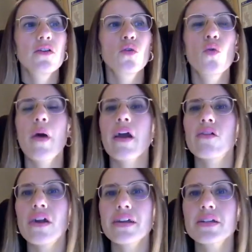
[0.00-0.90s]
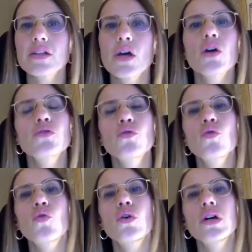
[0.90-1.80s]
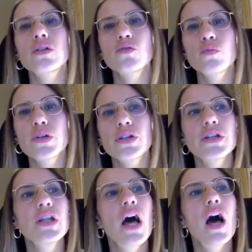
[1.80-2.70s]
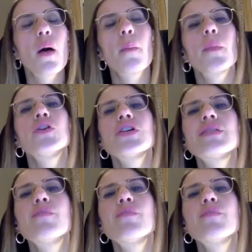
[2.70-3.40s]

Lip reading: who migrated to Britain just